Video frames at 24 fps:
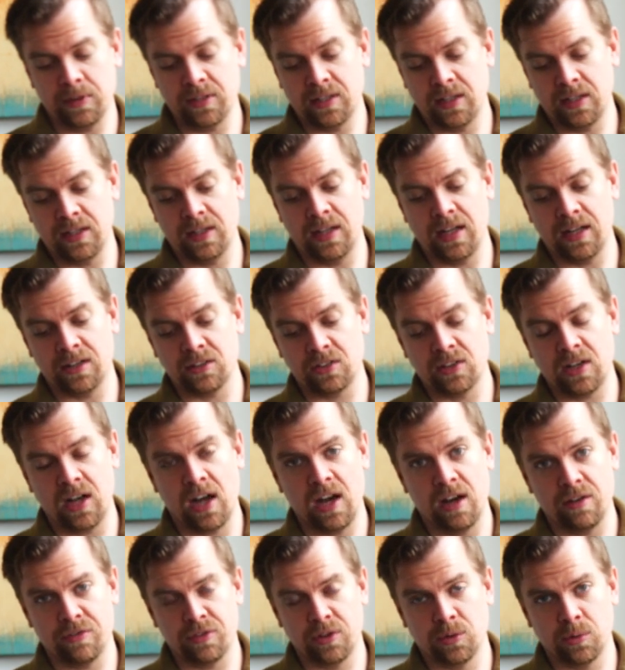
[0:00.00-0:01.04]
would connect
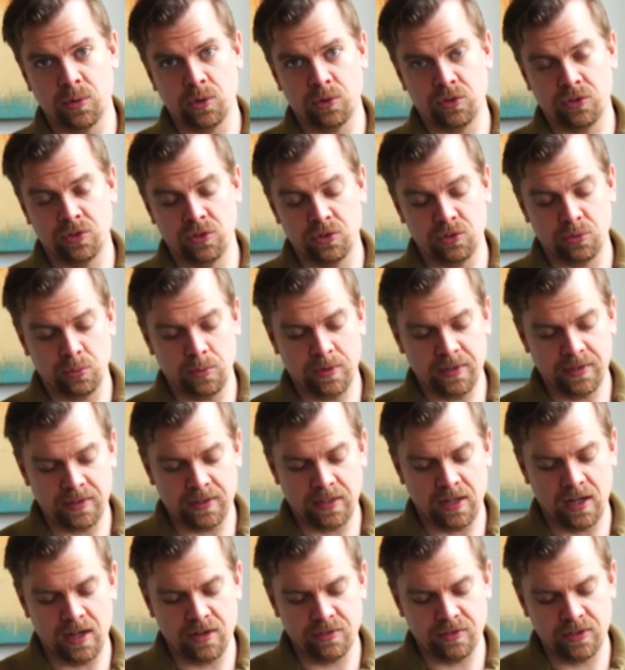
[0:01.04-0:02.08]
coffee roasters with
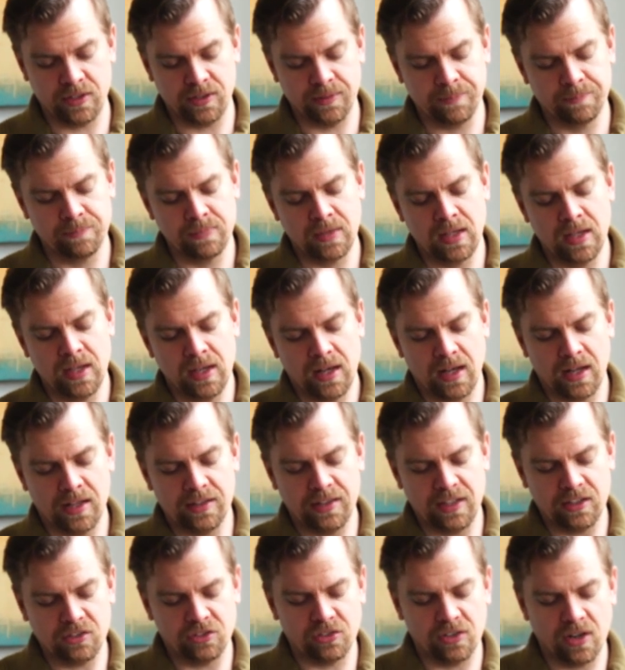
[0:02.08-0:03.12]
the coffee.
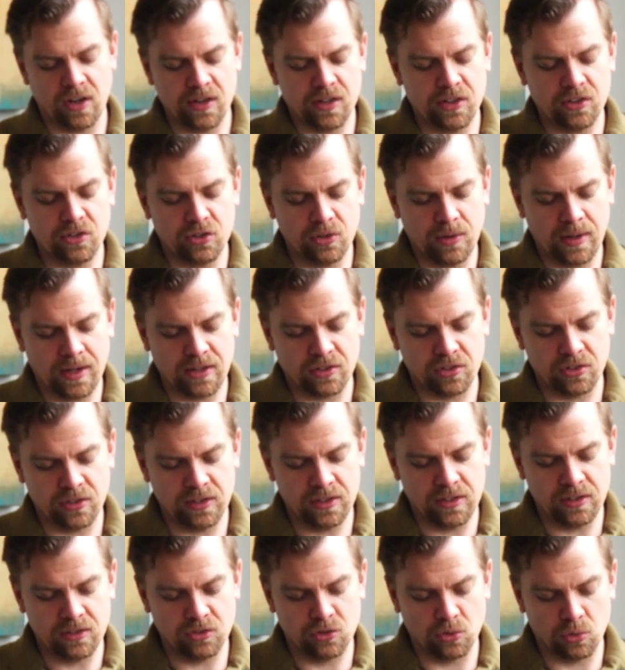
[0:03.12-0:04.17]
They started to
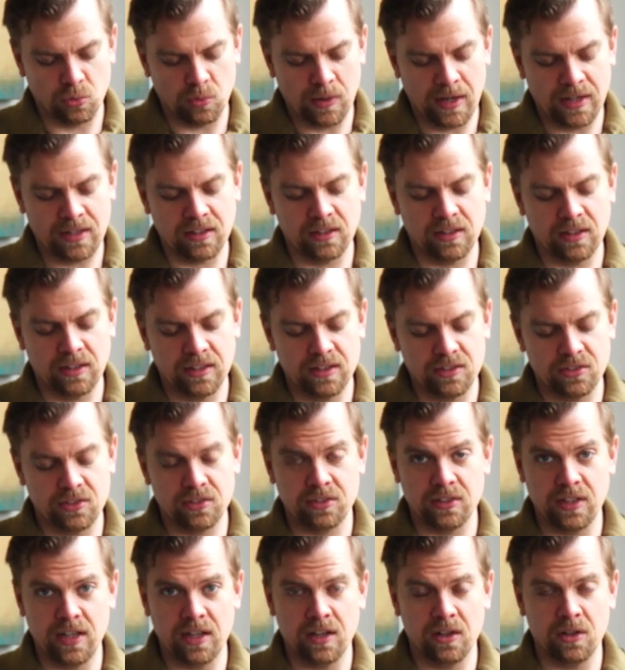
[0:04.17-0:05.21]
actually directly
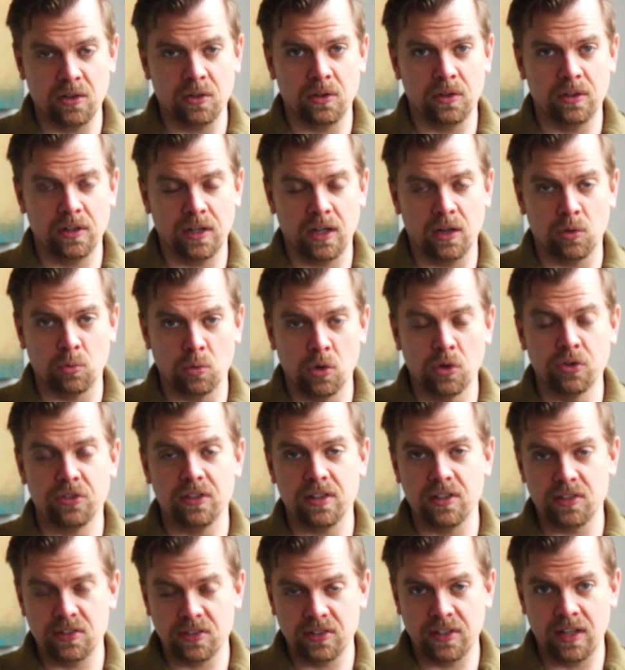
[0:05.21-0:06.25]
sell,
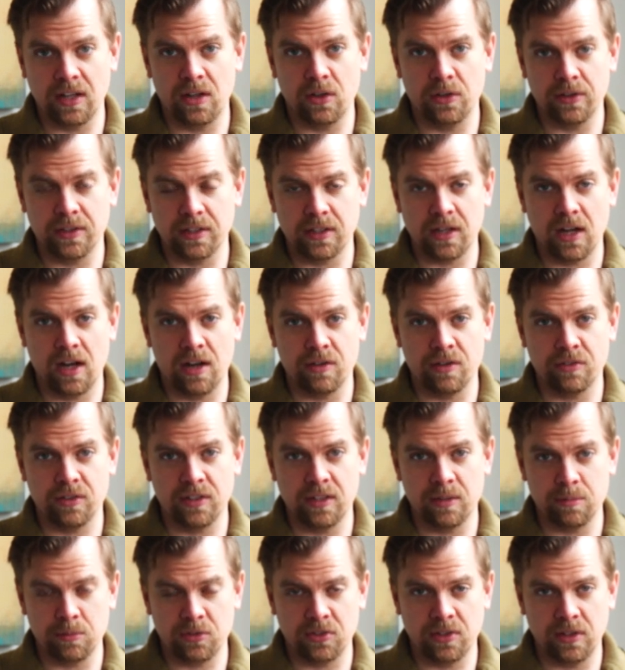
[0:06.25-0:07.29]
roast and sell the coffee
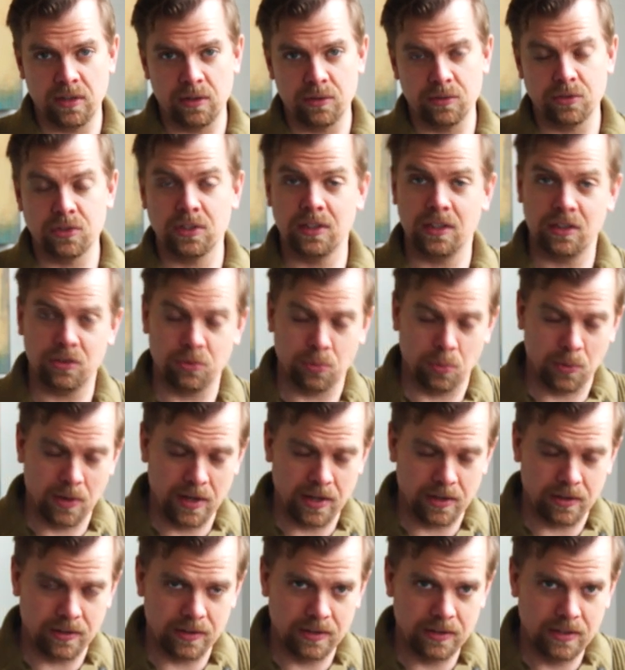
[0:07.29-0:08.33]
themselves as
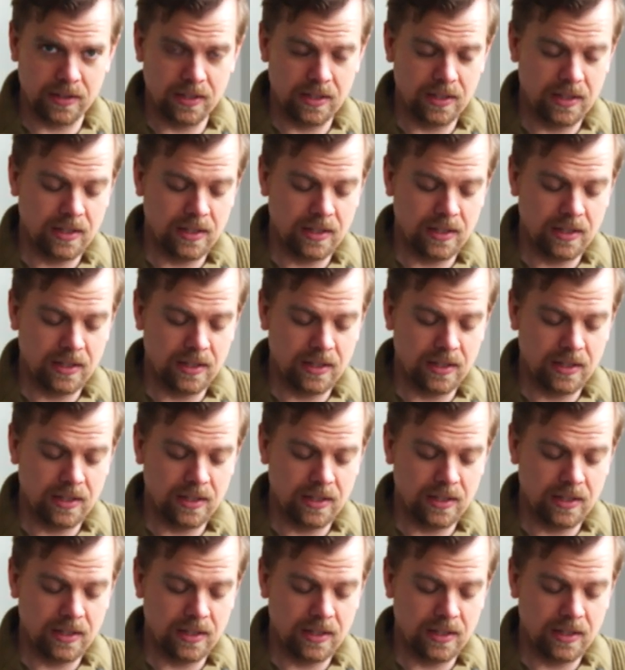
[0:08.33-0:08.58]
well.